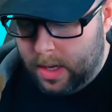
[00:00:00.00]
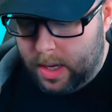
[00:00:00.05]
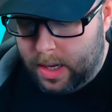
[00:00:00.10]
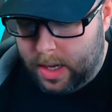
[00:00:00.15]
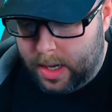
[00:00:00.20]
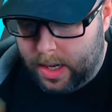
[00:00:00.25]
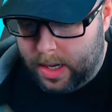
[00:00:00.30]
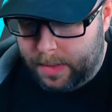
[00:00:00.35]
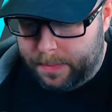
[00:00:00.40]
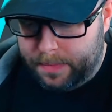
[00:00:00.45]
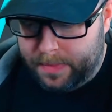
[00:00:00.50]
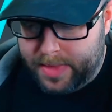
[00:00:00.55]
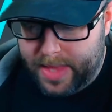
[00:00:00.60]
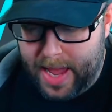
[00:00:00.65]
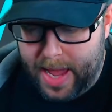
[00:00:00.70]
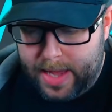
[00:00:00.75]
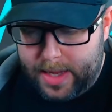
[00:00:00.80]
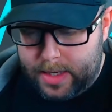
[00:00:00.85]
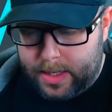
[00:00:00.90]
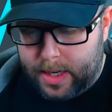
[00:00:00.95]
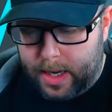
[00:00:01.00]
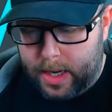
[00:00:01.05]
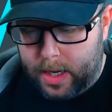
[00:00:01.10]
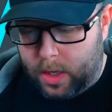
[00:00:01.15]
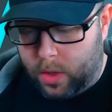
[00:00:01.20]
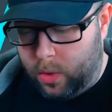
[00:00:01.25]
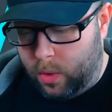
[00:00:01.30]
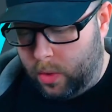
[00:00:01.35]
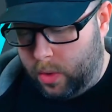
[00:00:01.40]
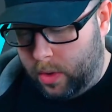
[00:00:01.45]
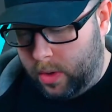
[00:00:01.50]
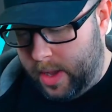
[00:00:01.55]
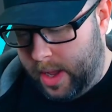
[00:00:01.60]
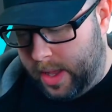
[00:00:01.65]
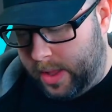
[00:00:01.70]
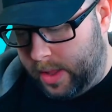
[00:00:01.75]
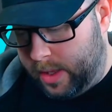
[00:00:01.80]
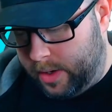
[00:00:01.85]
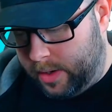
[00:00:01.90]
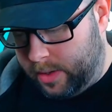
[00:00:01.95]
that is kind of cool.
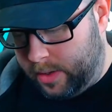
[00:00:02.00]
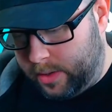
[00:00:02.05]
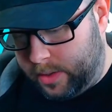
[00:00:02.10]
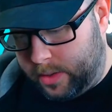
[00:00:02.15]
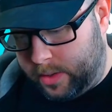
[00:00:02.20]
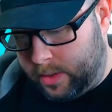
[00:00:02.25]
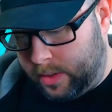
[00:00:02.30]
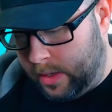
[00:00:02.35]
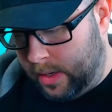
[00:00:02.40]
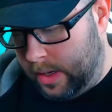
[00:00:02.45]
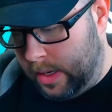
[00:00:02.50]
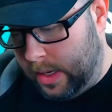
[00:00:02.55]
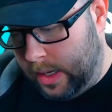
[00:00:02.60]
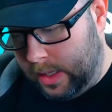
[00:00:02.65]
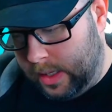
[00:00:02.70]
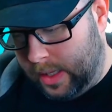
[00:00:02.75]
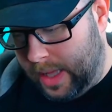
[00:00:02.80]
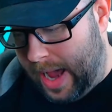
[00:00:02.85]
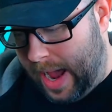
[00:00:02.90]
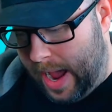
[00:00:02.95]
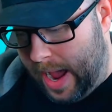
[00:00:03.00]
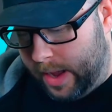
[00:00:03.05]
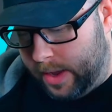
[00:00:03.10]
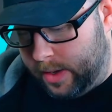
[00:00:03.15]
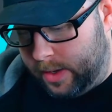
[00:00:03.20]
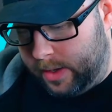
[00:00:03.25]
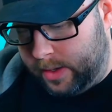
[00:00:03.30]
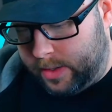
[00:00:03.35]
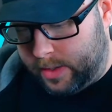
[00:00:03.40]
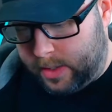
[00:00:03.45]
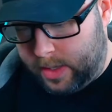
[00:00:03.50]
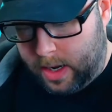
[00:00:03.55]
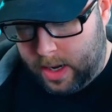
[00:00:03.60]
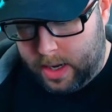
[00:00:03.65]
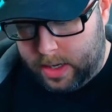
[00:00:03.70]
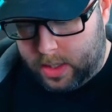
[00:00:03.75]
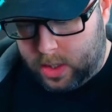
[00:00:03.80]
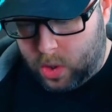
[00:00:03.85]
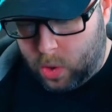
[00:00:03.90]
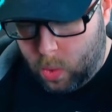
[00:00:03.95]
And there's a lot. It's
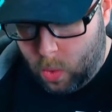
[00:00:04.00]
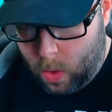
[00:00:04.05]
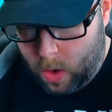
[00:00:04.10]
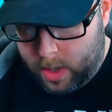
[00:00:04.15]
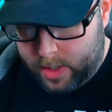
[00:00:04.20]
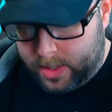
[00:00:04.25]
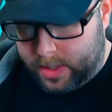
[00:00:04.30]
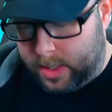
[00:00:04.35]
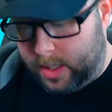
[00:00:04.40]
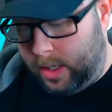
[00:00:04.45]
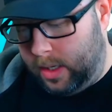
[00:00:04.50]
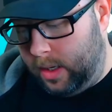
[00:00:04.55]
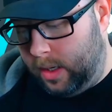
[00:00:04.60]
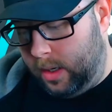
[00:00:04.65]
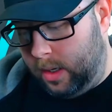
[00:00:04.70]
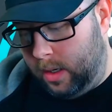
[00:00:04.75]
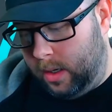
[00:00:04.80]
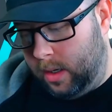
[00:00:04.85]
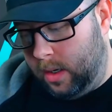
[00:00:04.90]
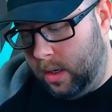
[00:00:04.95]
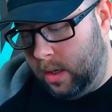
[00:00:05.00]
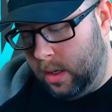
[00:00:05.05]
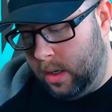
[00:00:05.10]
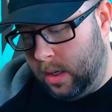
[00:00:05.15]
40